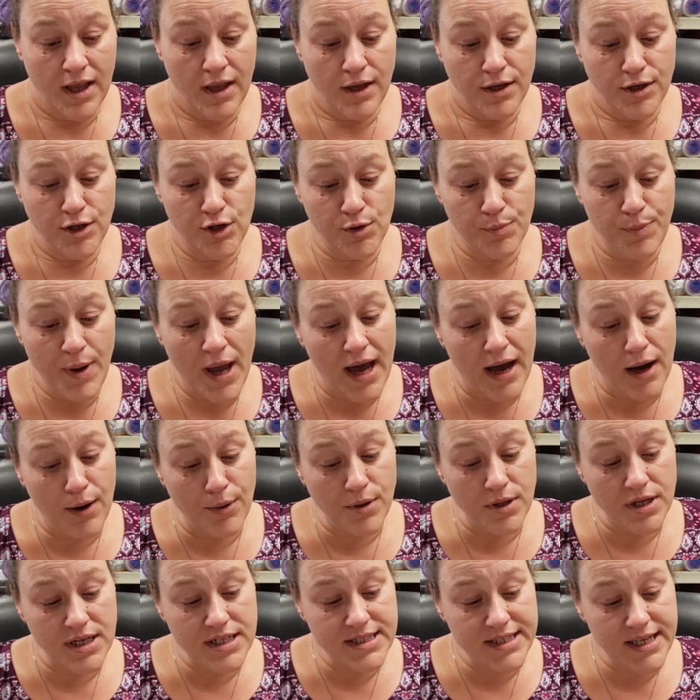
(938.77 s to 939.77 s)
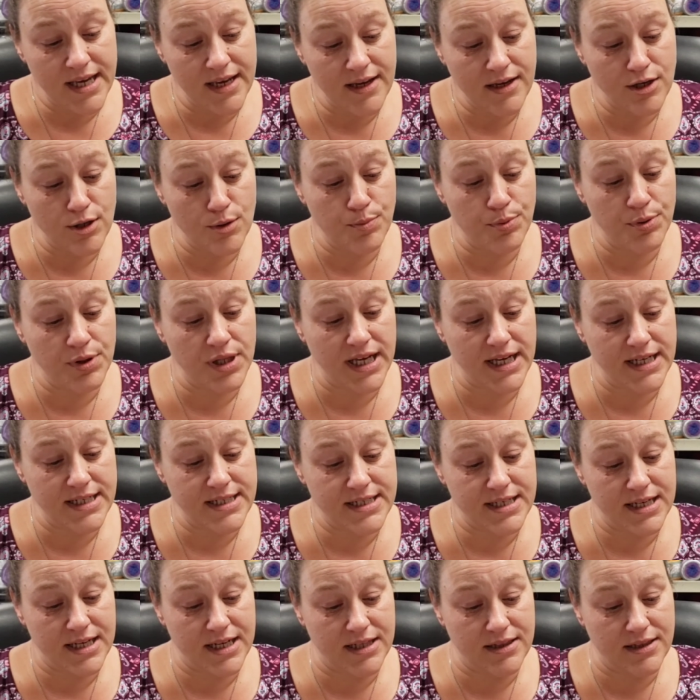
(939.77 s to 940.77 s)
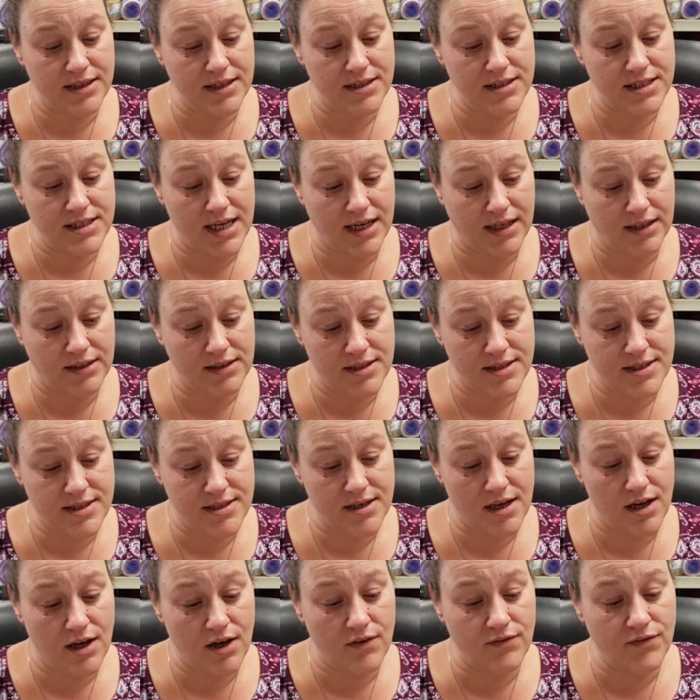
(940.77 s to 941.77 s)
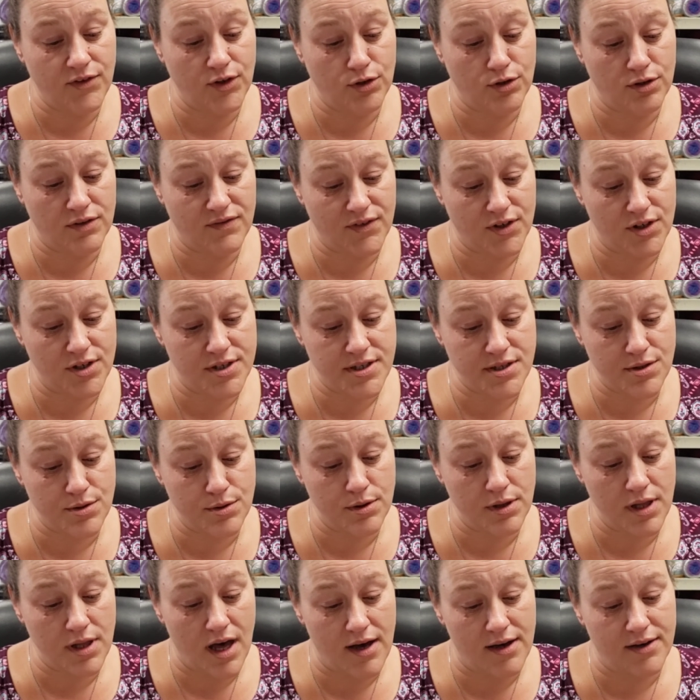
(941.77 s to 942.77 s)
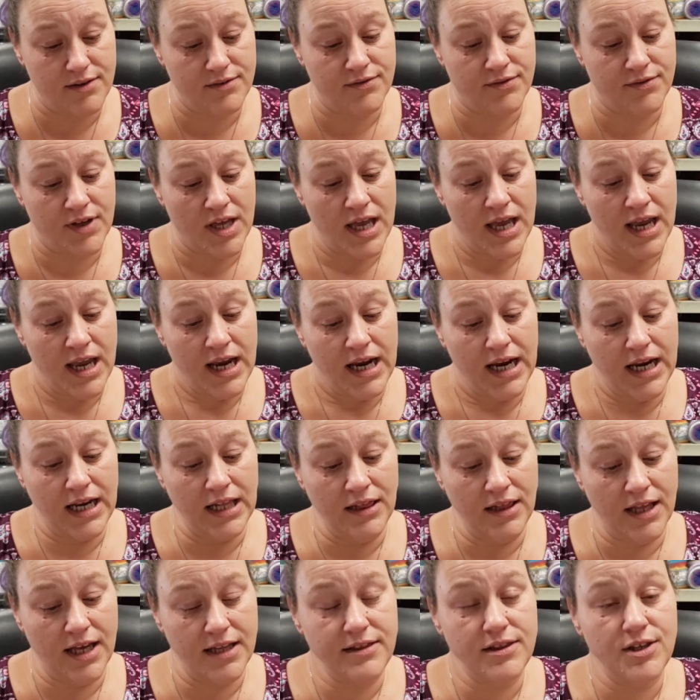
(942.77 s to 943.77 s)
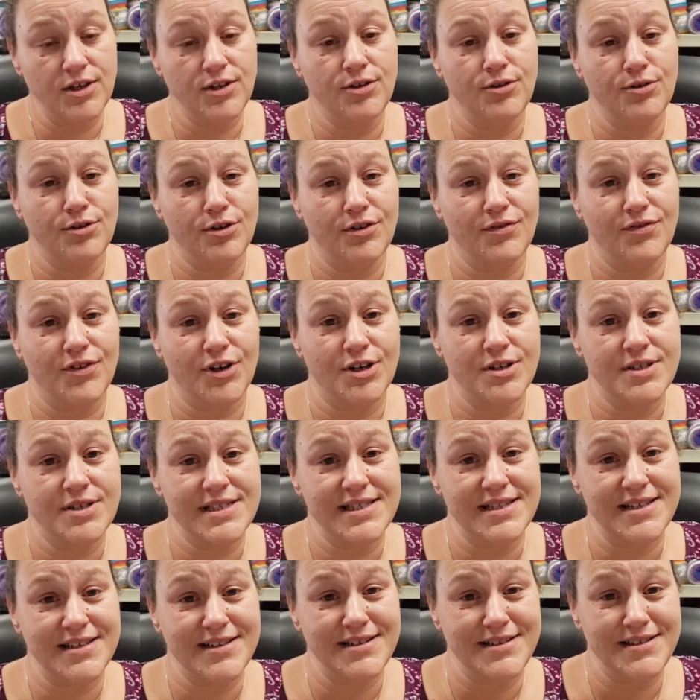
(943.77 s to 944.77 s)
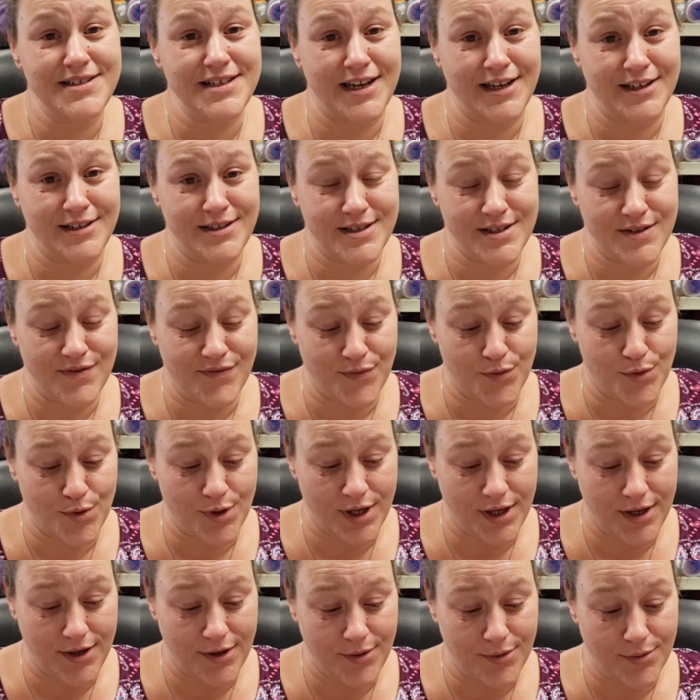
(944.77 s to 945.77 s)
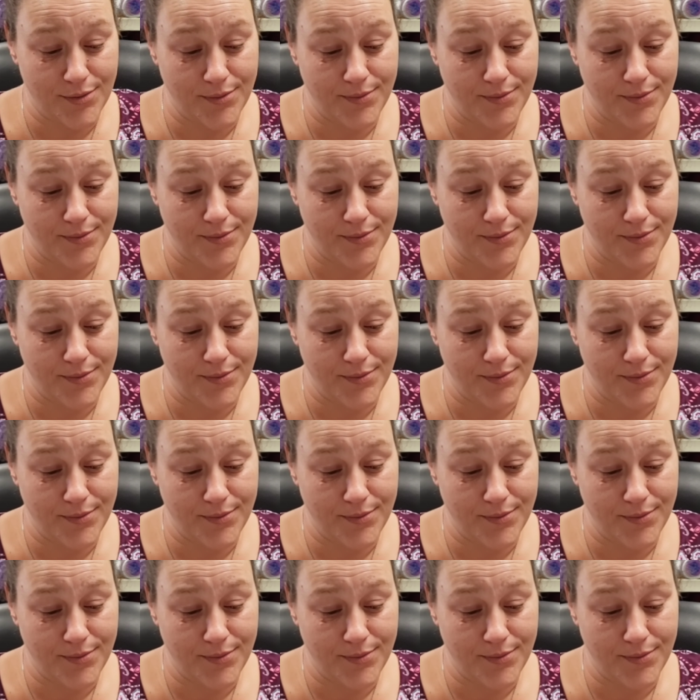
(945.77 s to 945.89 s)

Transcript: Your power to take your place in the dance of universal love and let the universe dance for you.